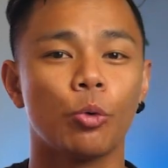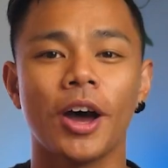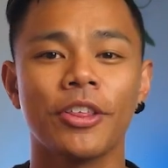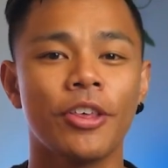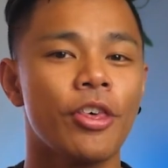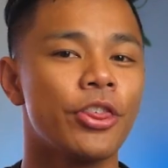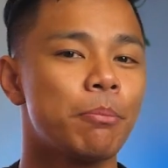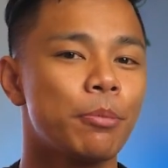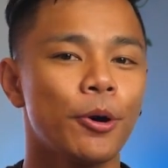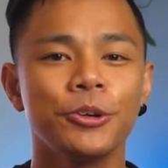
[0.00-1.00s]
rather, the
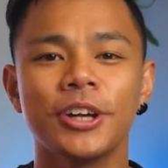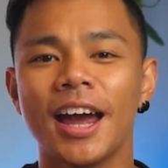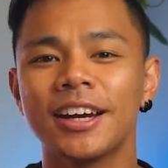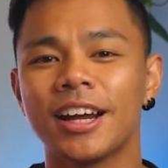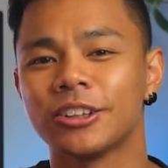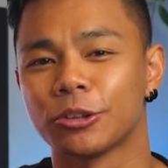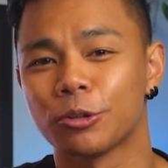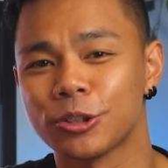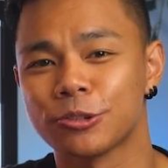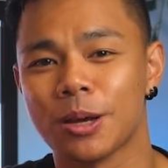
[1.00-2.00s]
Pro Tag and the
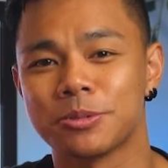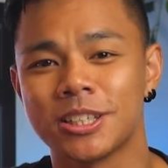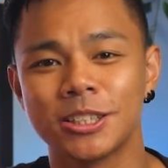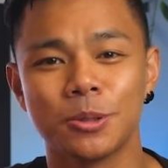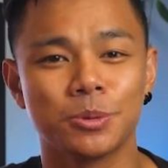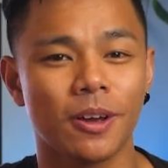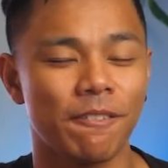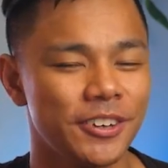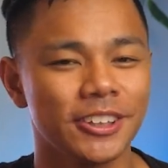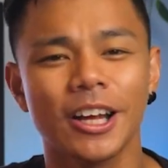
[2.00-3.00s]
cross strap systems
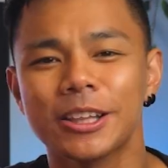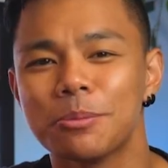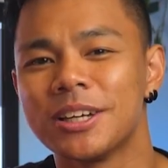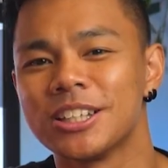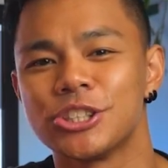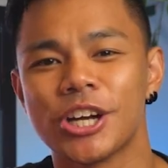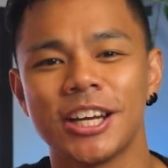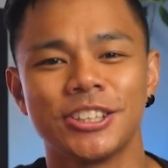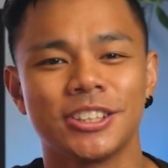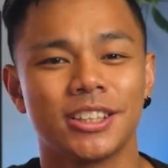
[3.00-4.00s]
feel like the biggest
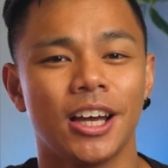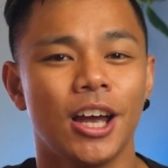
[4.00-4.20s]
changes,